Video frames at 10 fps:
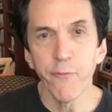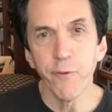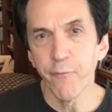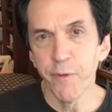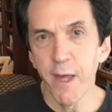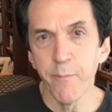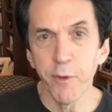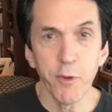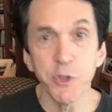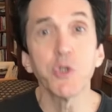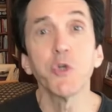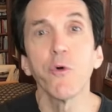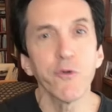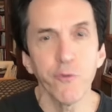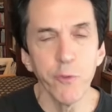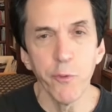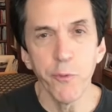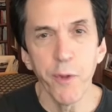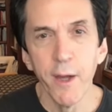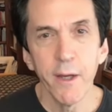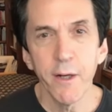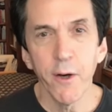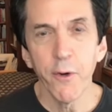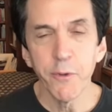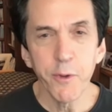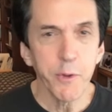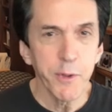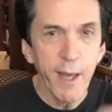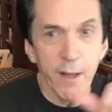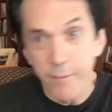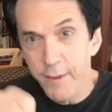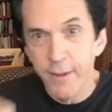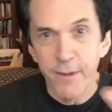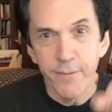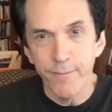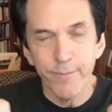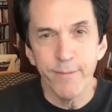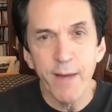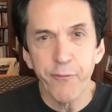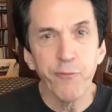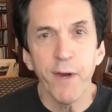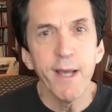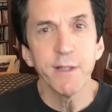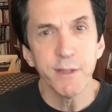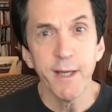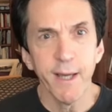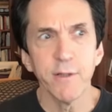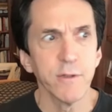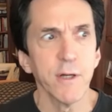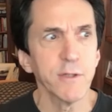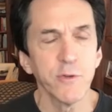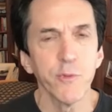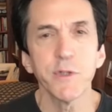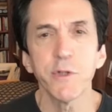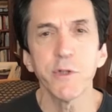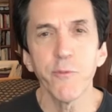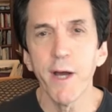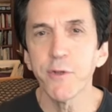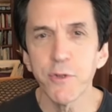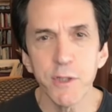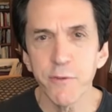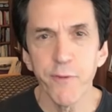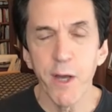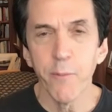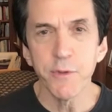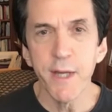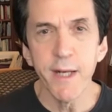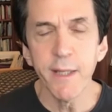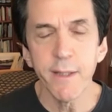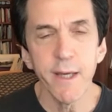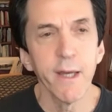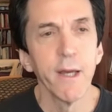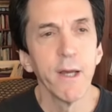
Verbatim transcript: suffering for them because it's your truth, you know. And you can see how that phrase can get just twisted around to justify almost anything.